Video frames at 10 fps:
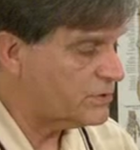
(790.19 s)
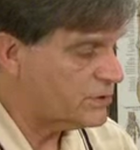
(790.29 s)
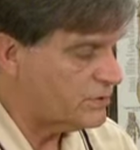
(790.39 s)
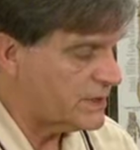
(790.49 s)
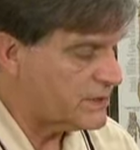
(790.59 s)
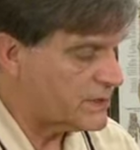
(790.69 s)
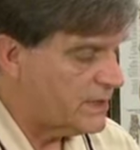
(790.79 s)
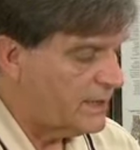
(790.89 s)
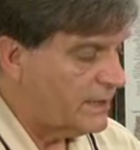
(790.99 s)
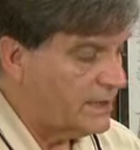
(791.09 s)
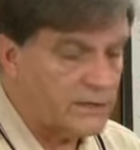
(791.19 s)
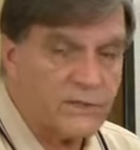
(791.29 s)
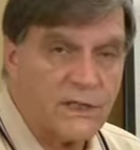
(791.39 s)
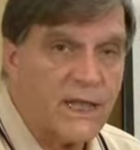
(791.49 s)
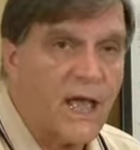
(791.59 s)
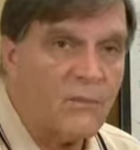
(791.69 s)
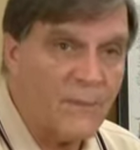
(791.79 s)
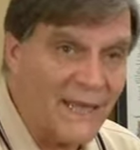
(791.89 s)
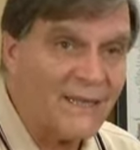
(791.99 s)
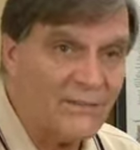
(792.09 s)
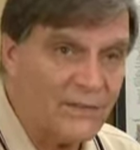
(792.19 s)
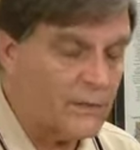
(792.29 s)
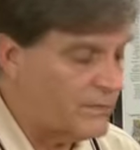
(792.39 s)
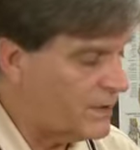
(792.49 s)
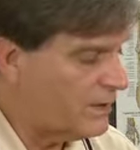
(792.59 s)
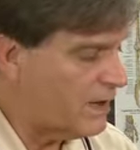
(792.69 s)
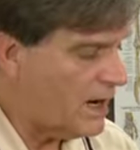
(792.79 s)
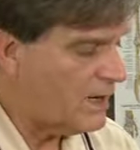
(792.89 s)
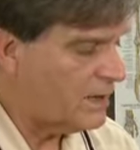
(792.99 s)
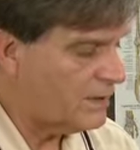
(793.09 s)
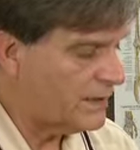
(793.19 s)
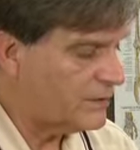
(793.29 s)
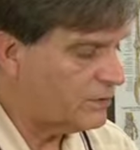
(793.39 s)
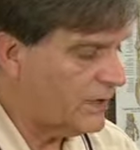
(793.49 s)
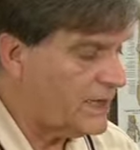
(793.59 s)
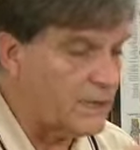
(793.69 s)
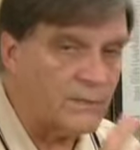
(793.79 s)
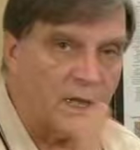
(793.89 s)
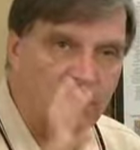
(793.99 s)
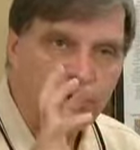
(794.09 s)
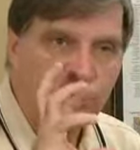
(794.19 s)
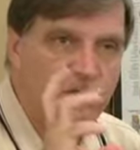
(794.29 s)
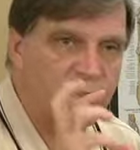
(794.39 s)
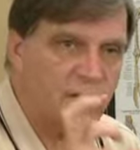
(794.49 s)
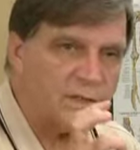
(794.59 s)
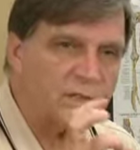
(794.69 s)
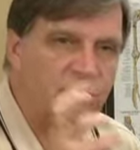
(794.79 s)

joints, and you see how many of them there are in the cranium. So it starts